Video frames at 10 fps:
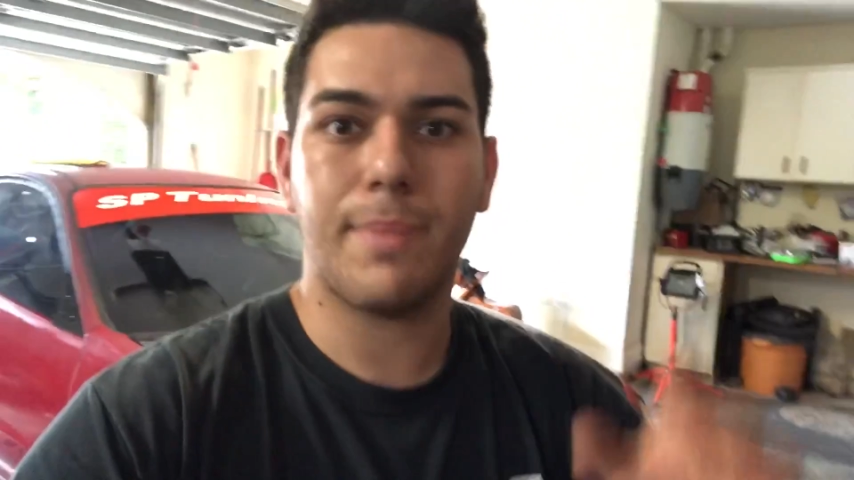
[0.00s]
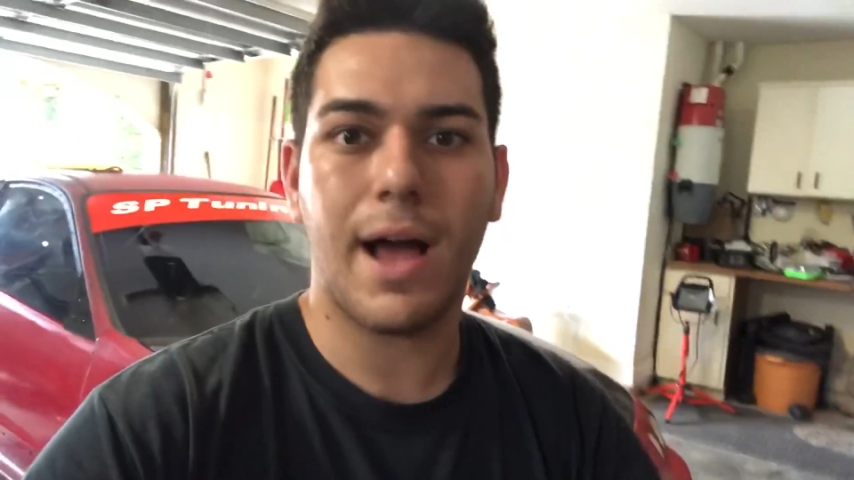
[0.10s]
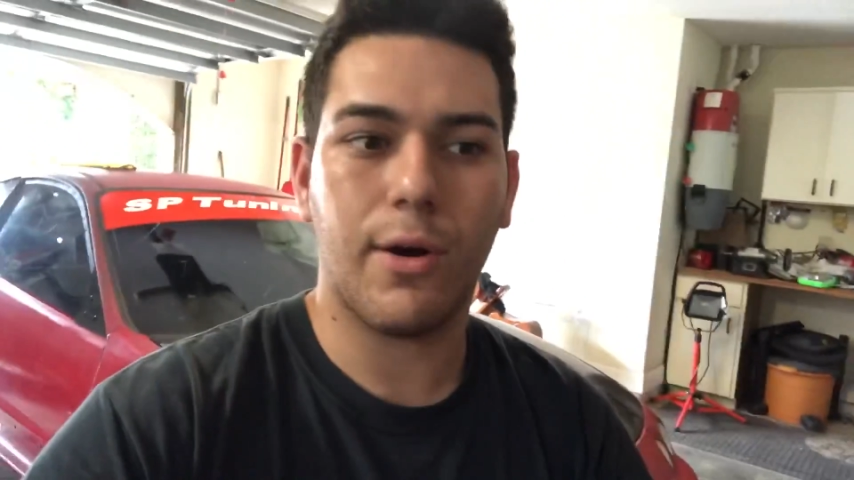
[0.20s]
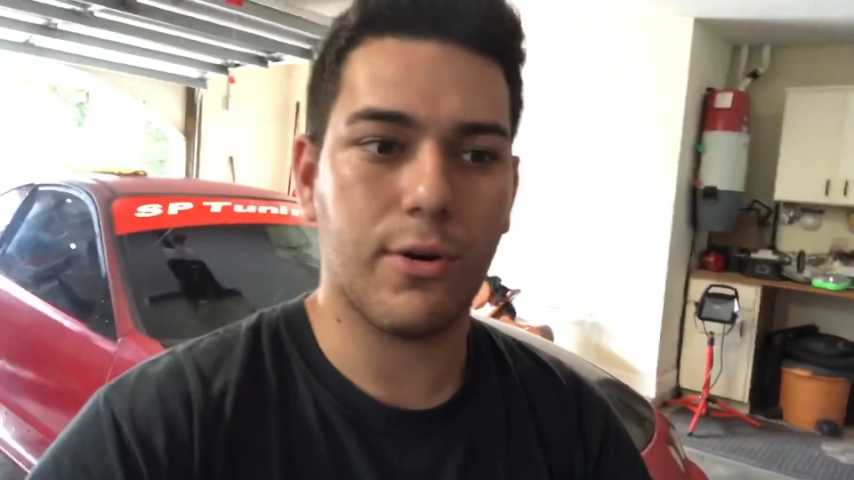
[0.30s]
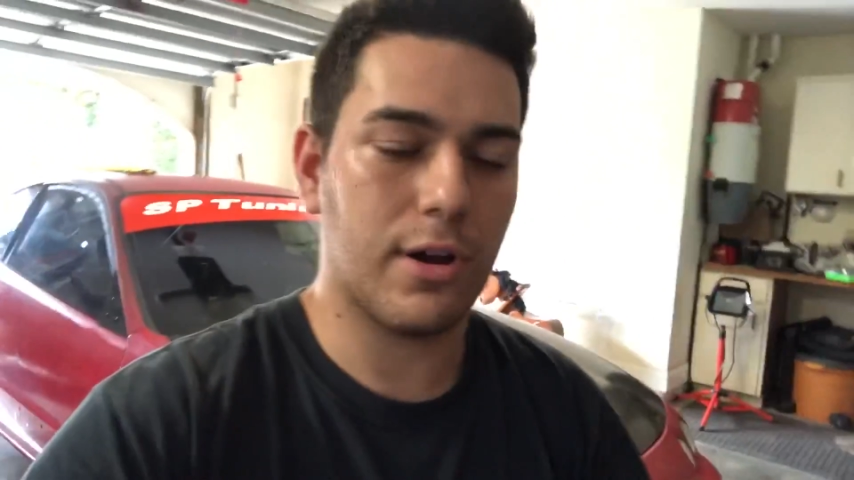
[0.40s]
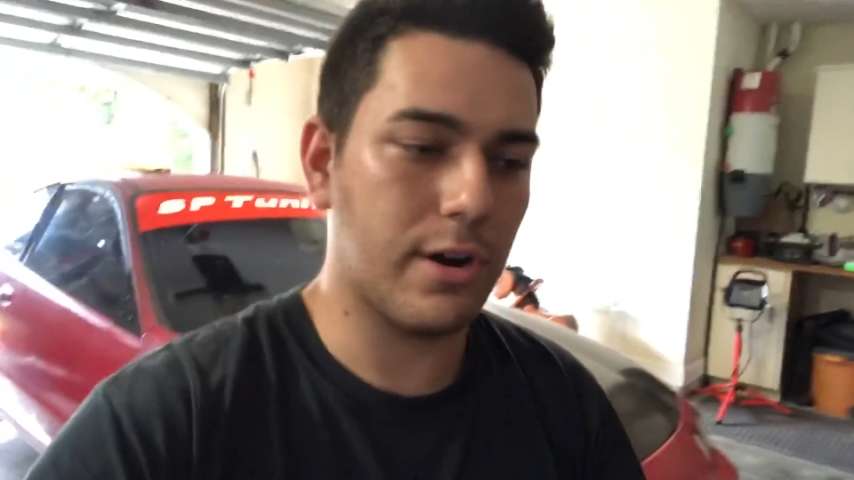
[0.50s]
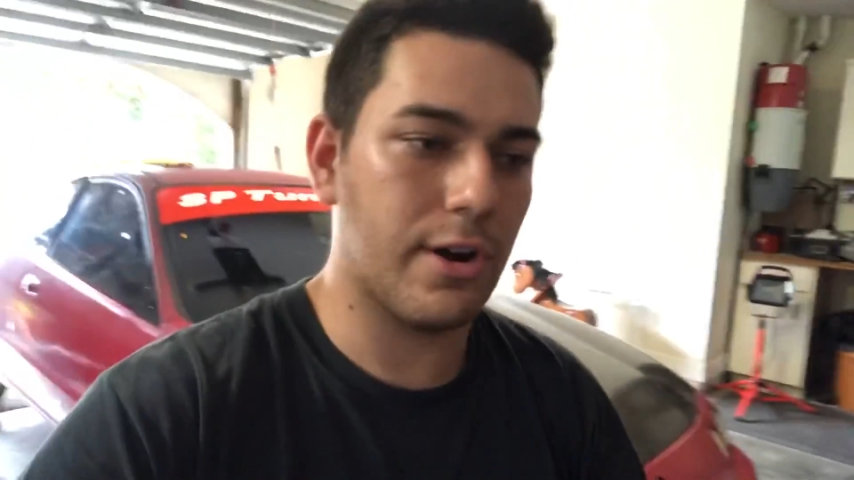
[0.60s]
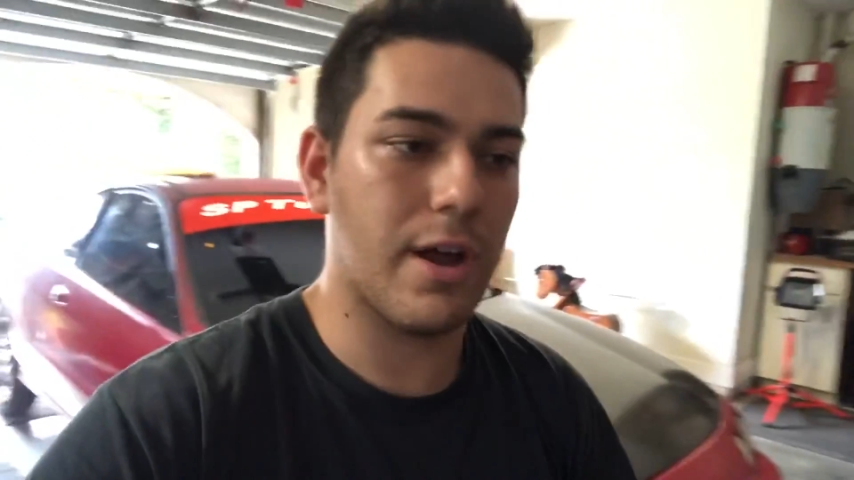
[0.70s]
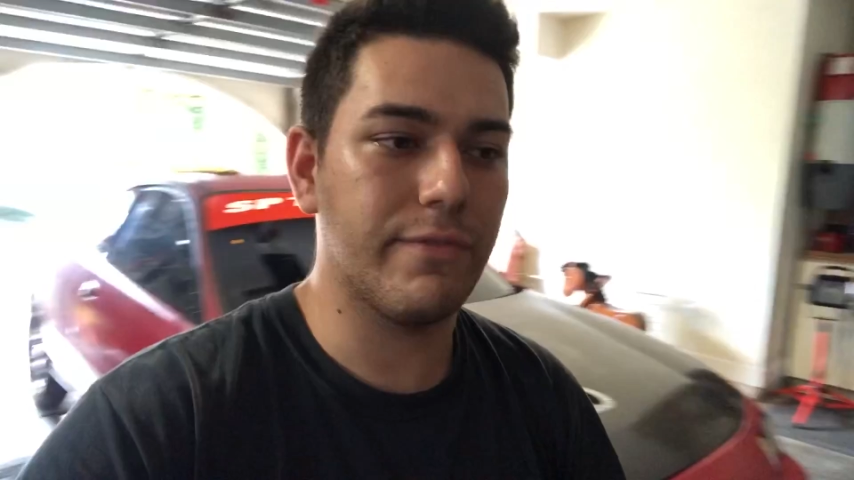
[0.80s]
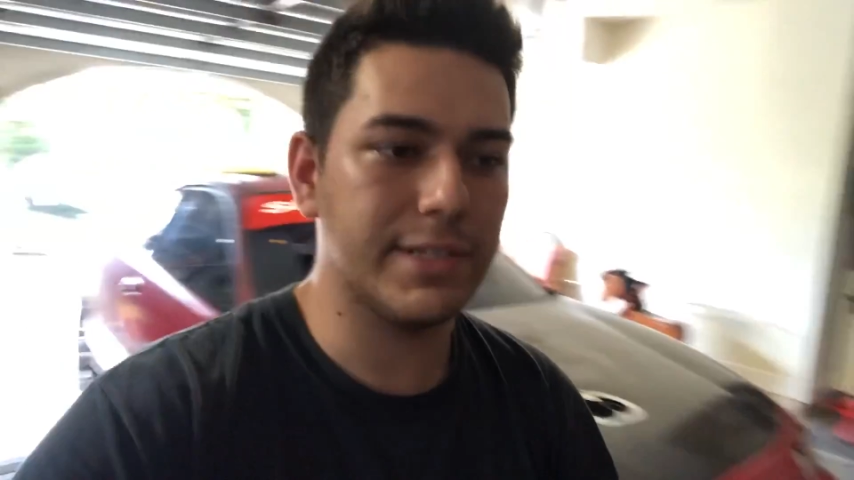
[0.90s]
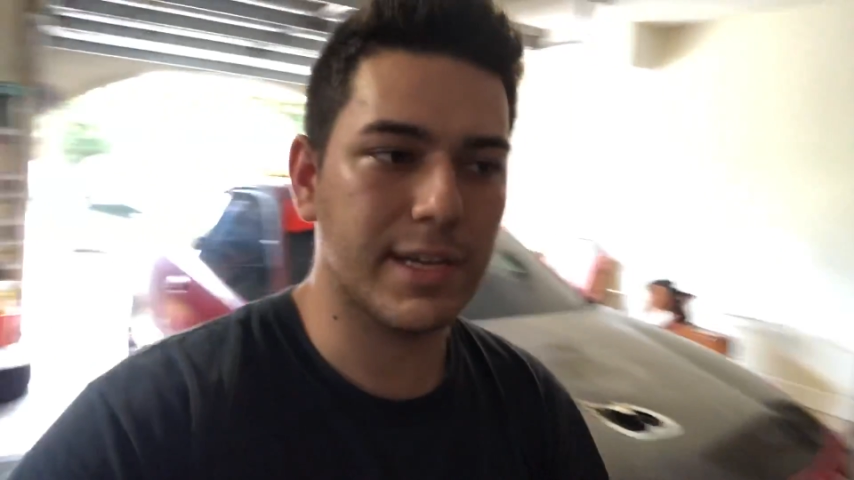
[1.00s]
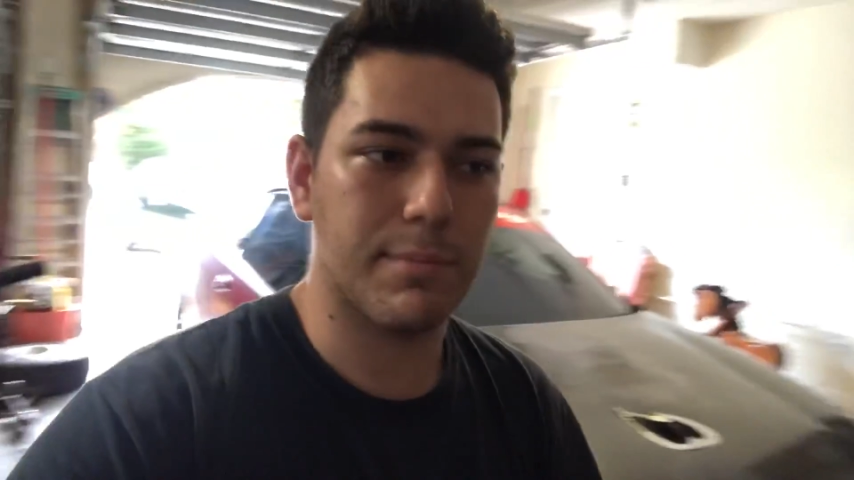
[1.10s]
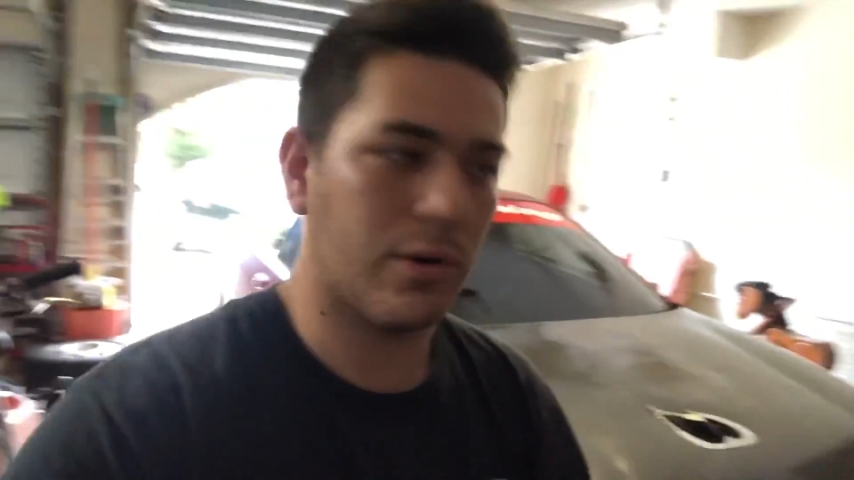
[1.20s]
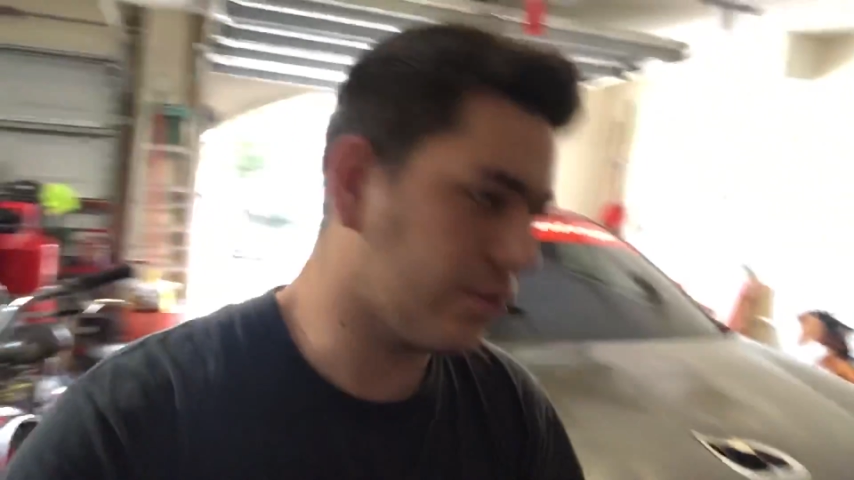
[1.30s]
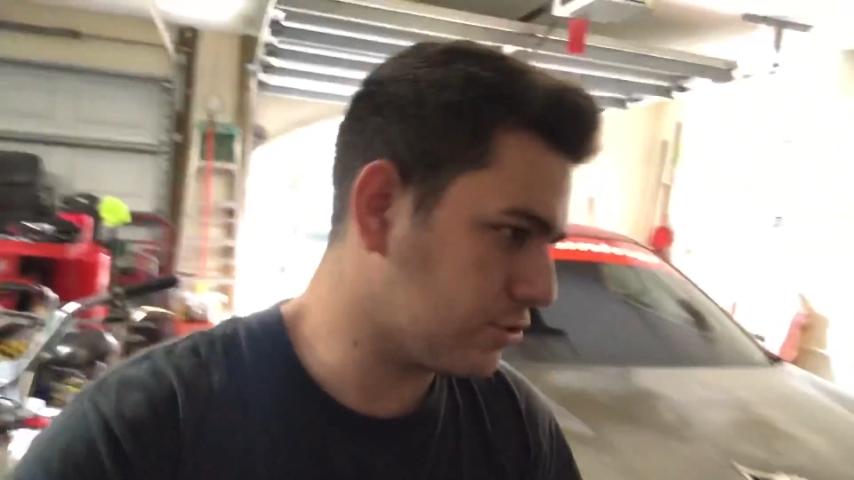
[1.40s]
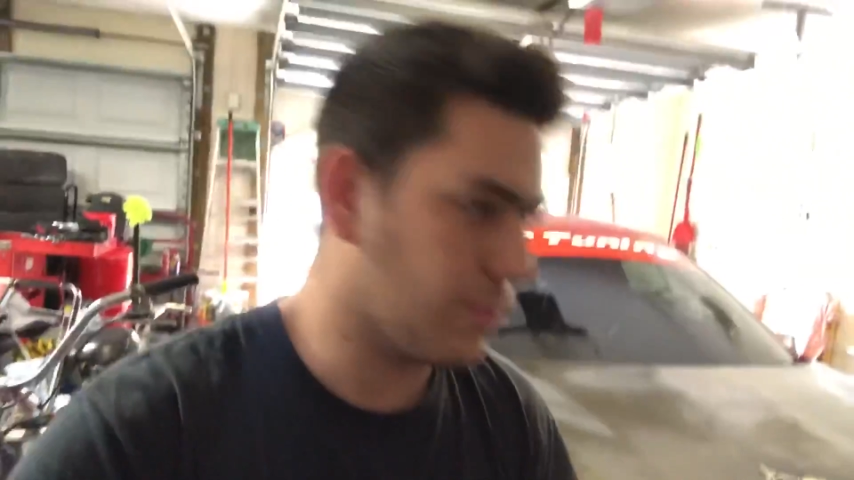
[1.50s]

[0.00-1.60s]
of power on our non-VTEC motors.